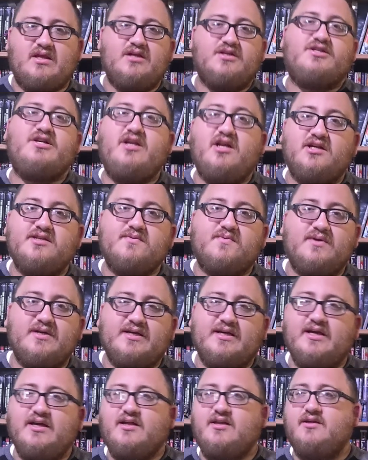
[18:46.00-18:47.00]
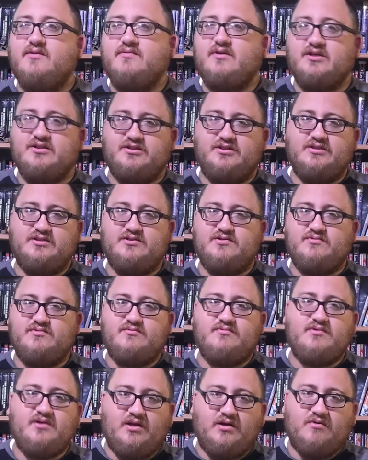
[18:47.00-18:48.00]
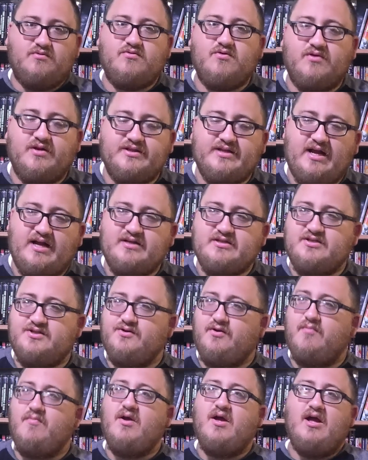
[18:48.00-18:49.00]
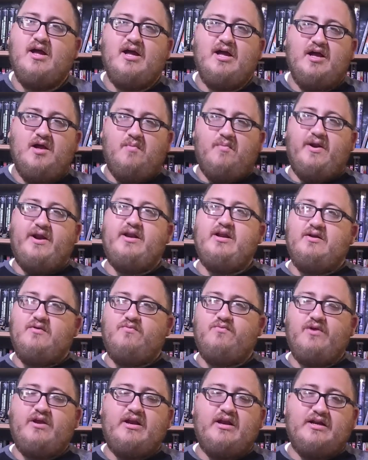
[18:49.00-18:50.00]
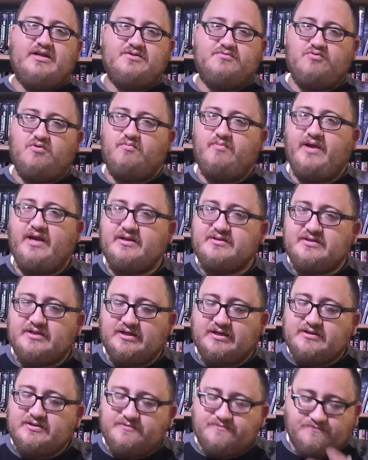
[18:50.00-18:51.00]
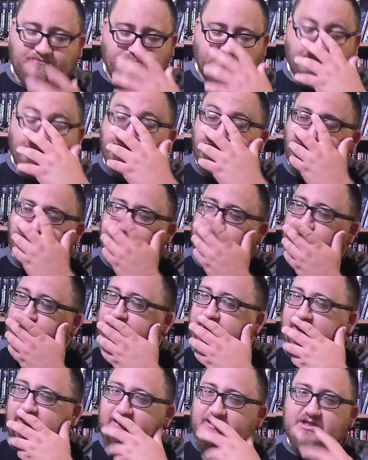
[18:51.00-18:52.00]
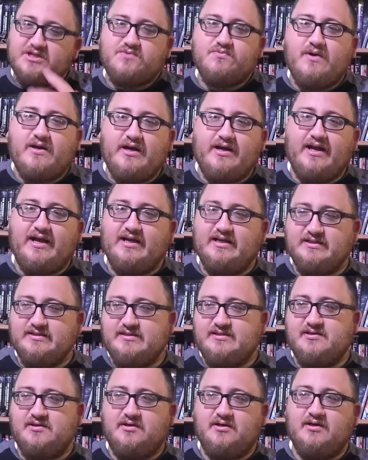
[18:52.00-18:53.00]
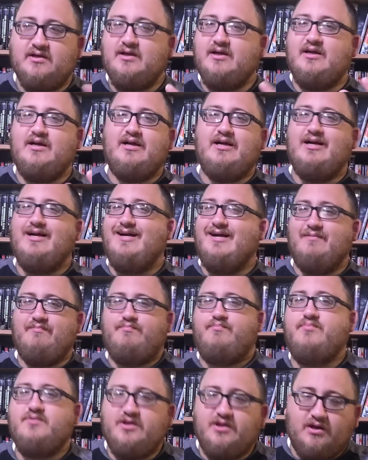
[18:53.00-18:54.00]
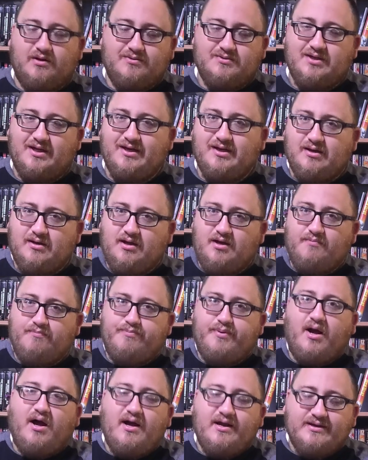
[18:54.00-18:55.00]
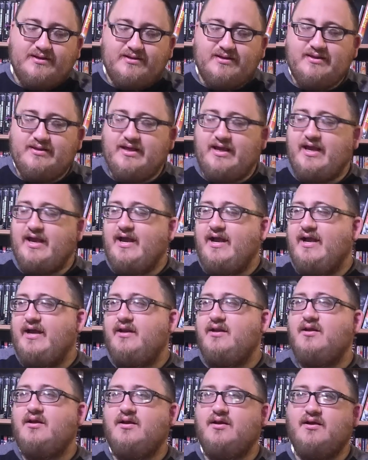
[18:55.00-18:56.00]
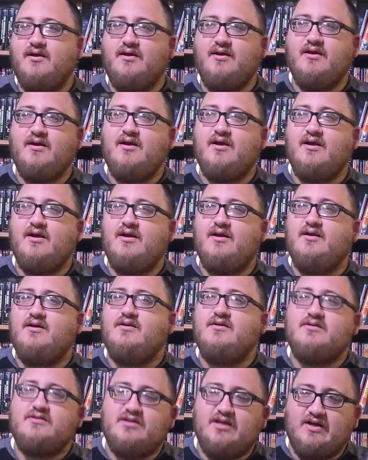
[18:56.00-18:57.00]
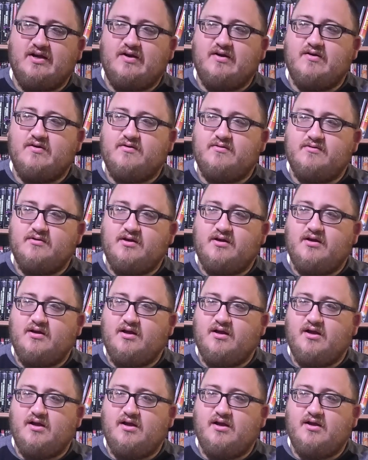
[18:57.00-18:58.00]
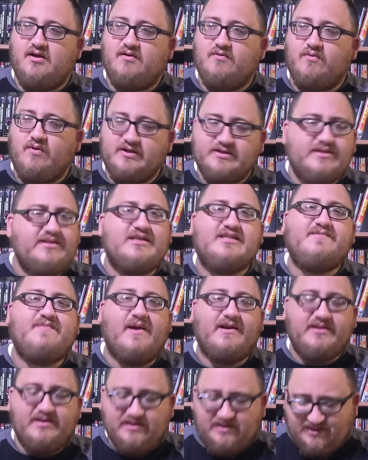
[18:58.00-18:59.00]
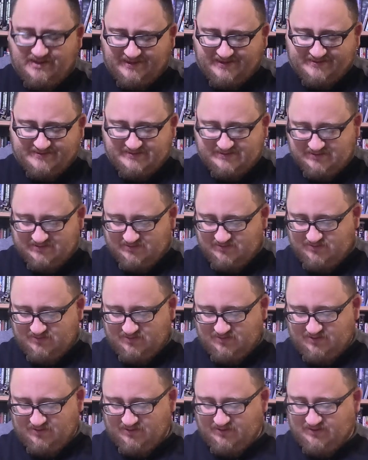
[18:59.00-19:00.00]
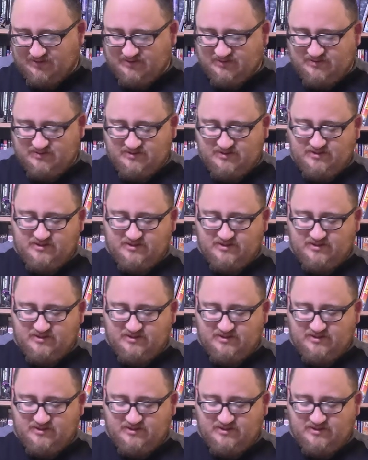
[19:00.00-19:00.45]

she doesn't want to kill him because she's, you know, grown attached to him. But I didn't read it as romantic. I just read it as, a bond that they had. So, wasn't expecting a kiss. Again,